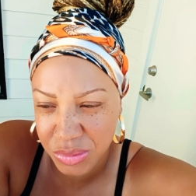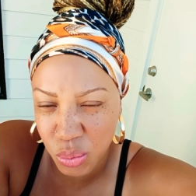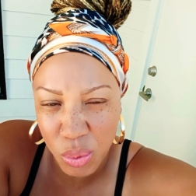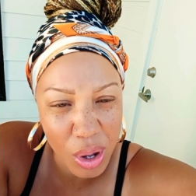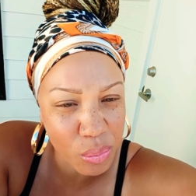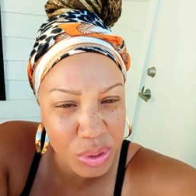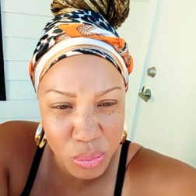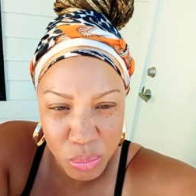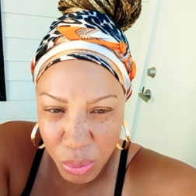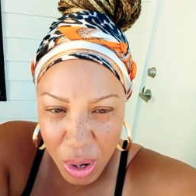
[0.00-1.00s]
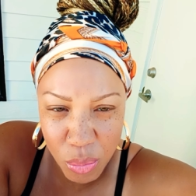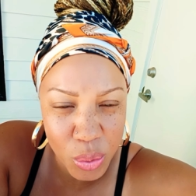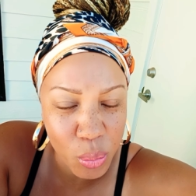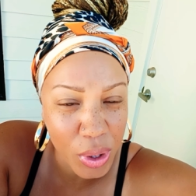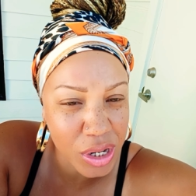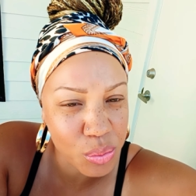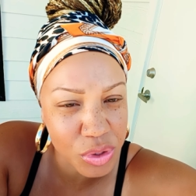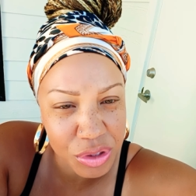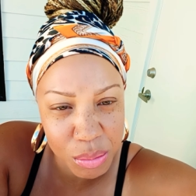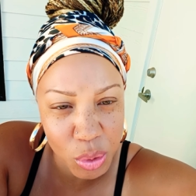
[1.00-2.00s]
while we while we're waiting
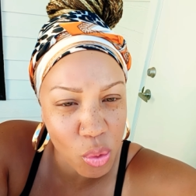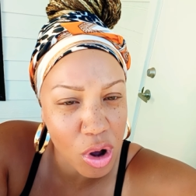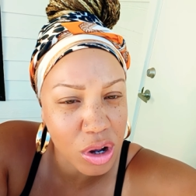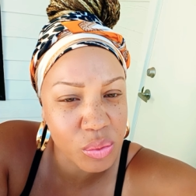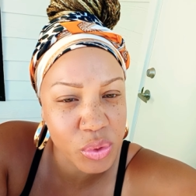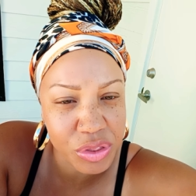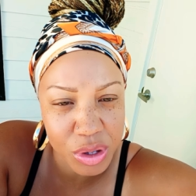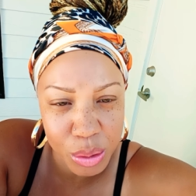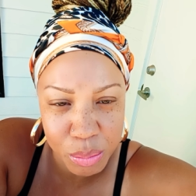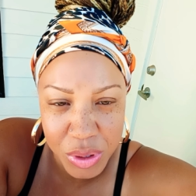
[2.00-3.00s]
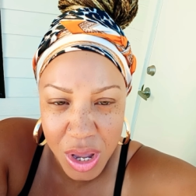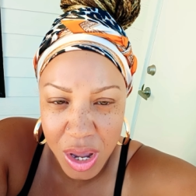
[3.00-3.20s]
with him and walking with him